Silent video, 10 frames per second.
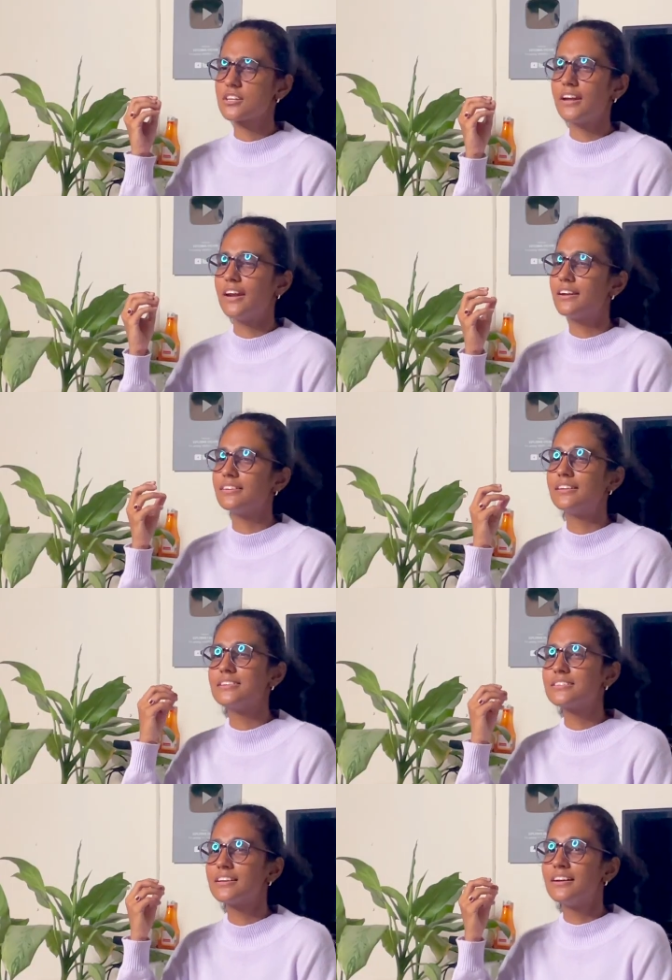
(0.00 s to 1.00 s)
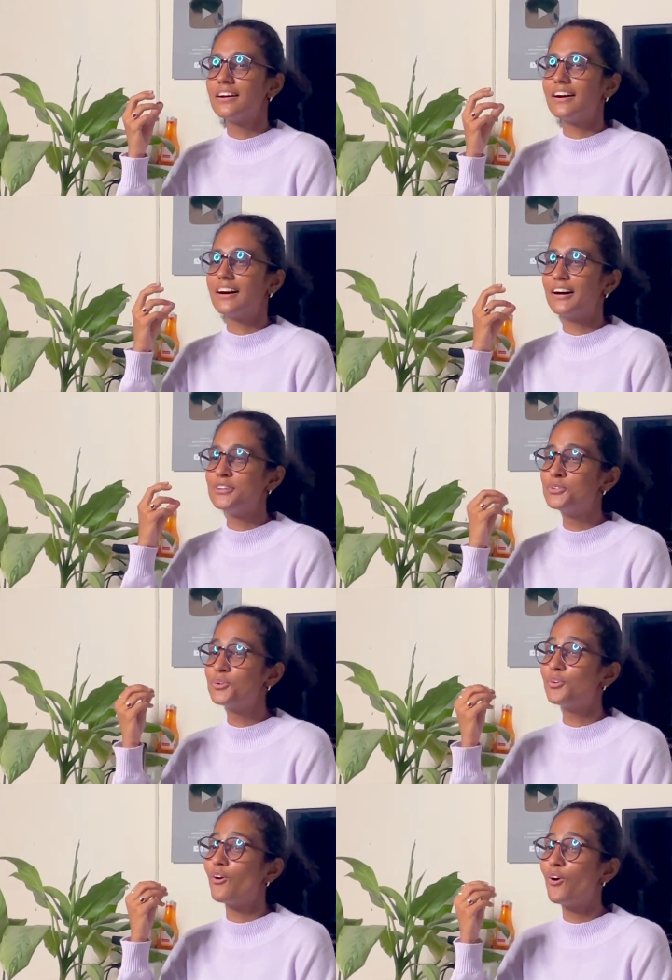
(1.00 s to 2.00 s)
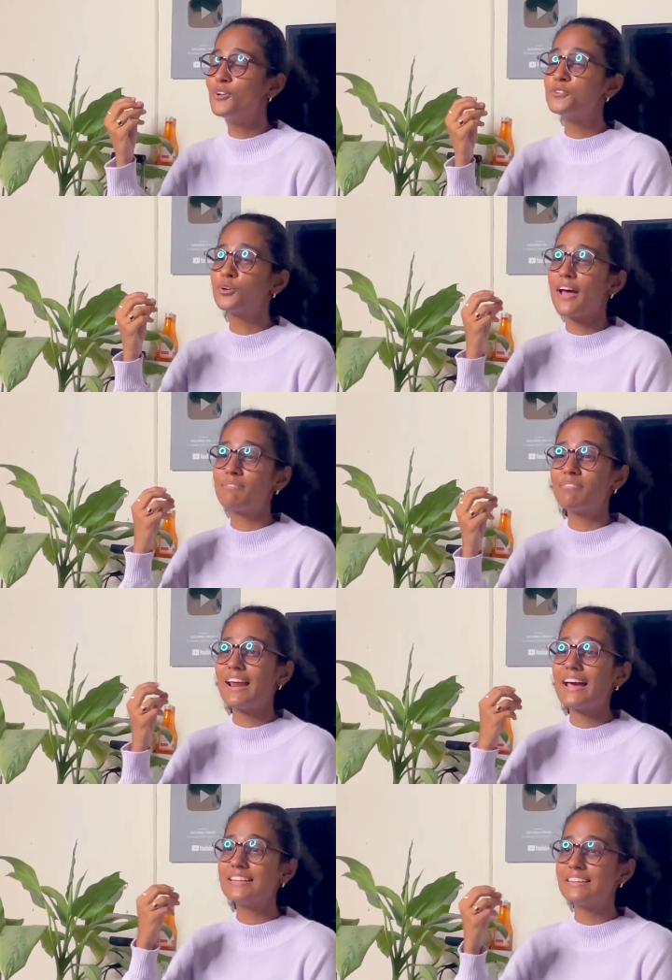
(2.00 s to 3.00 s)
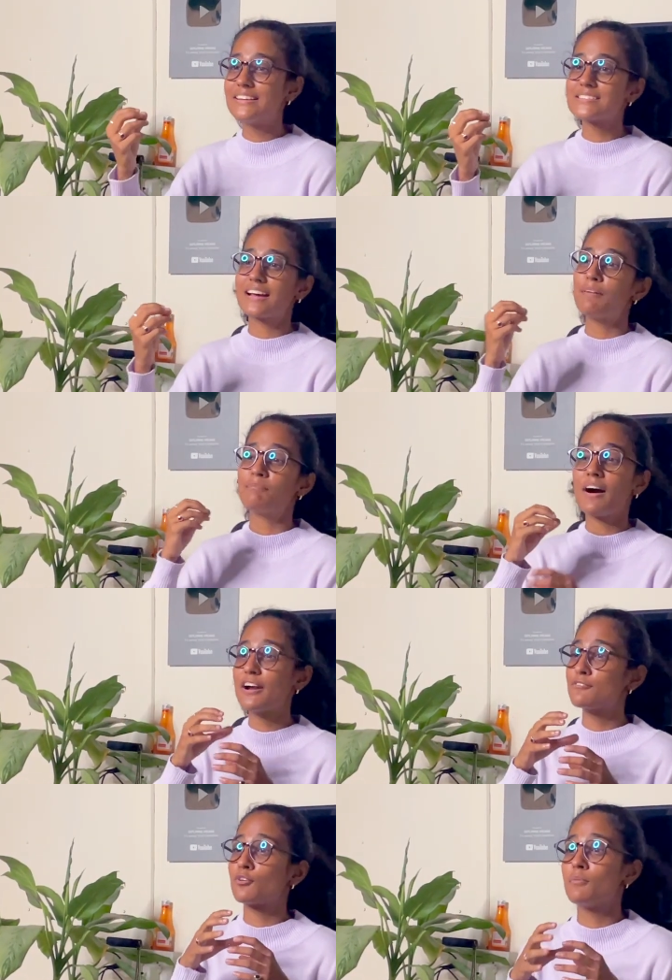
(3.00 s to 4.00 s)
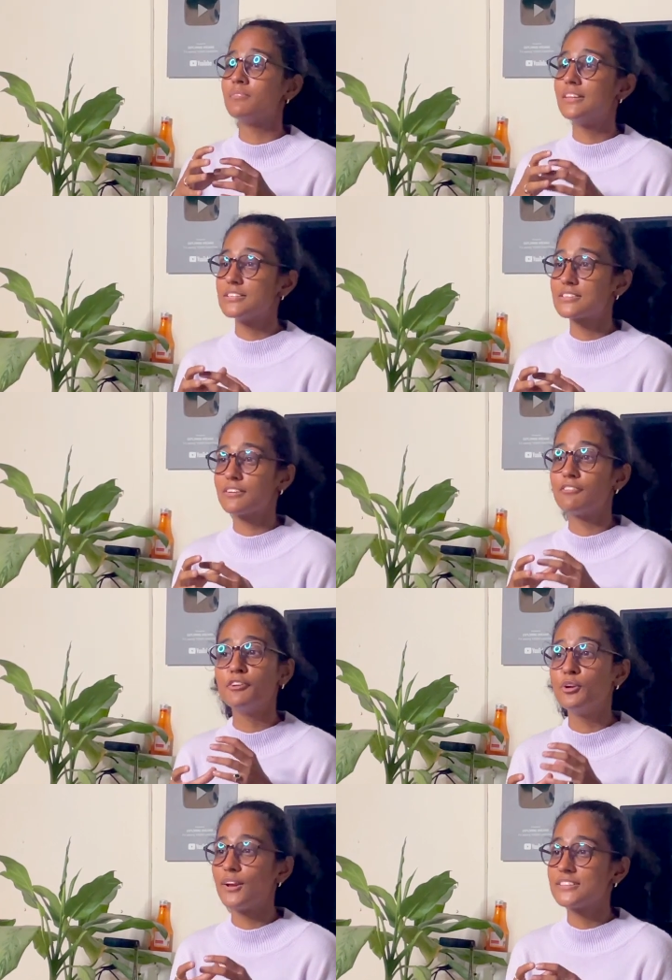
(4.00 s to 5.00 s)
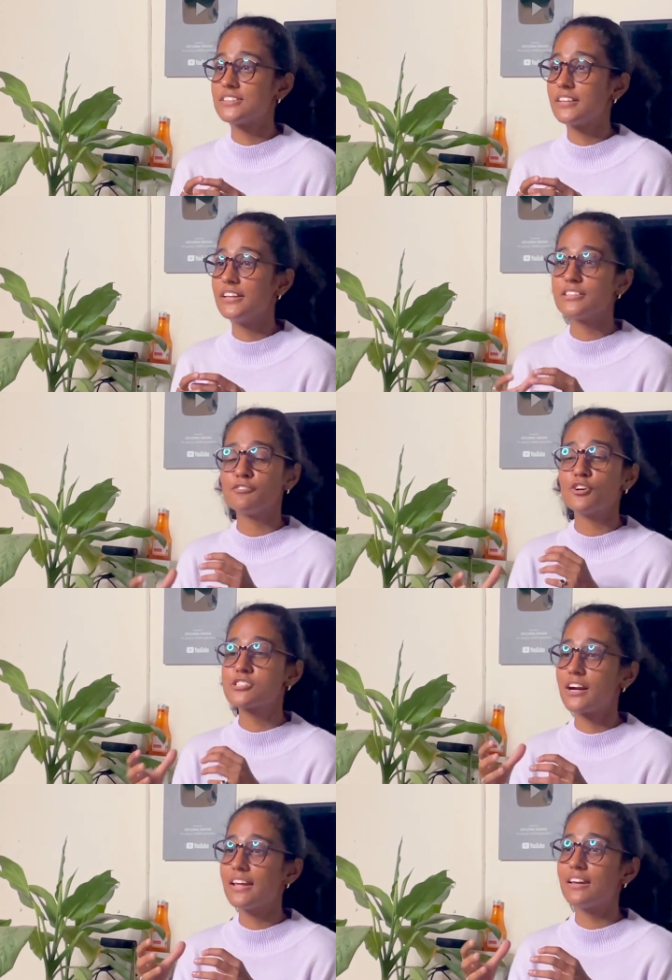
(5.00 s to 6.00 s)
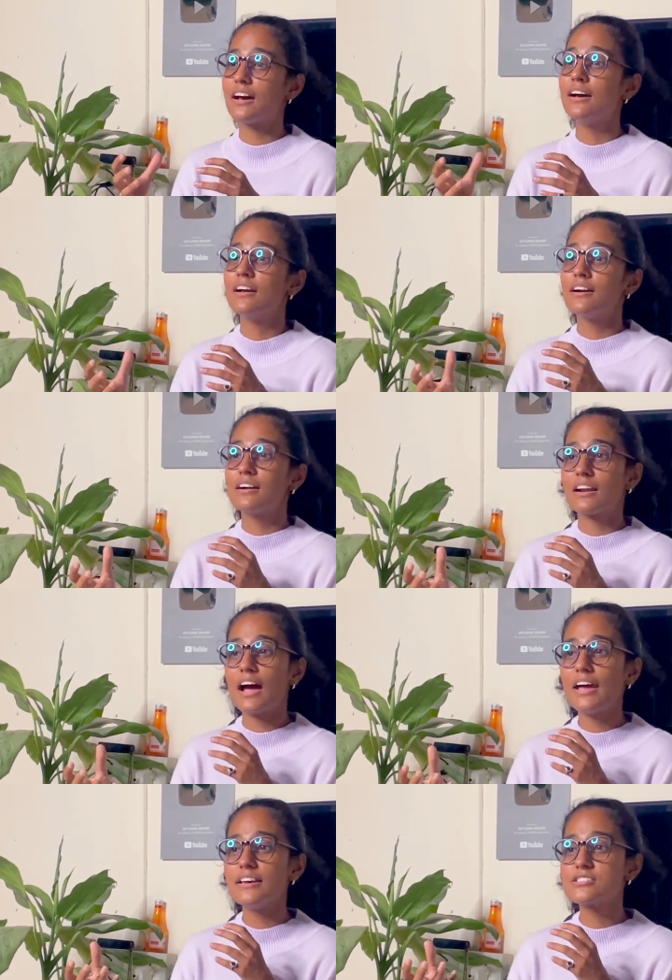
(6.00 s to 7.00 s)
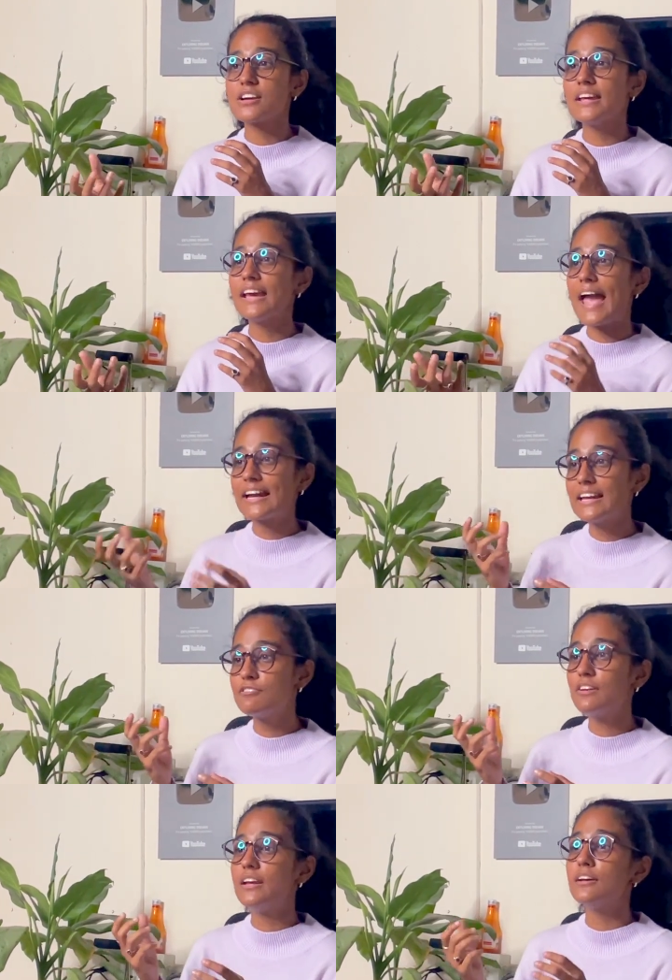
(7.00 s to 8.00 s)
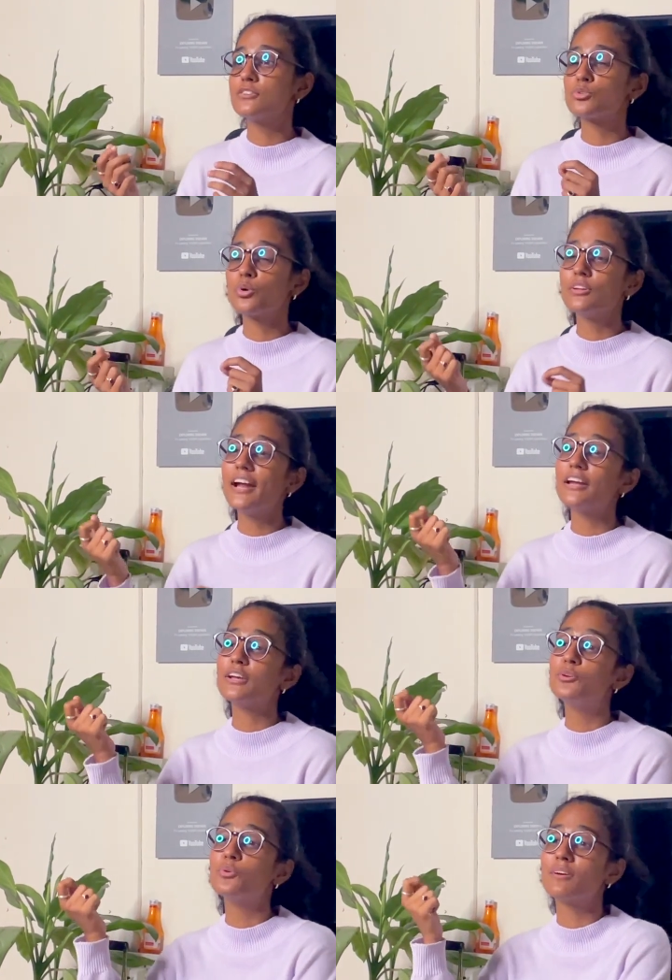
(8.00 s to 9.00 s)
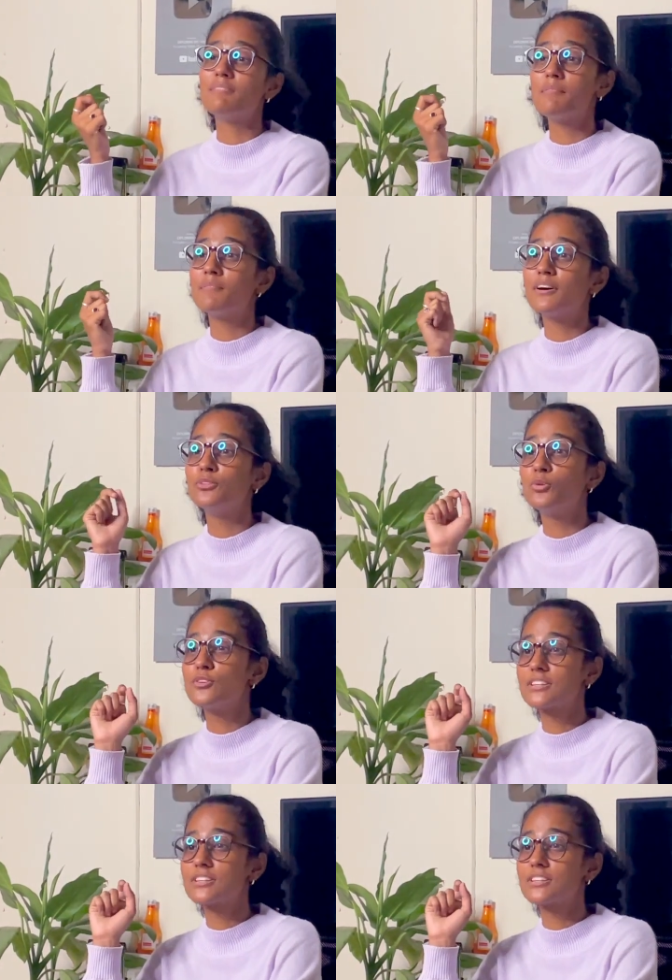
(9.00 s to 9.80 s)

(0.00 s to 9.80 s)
great. This you all should apply this apart from this video lecture series. If you're studying now, try studying actively so that you remember those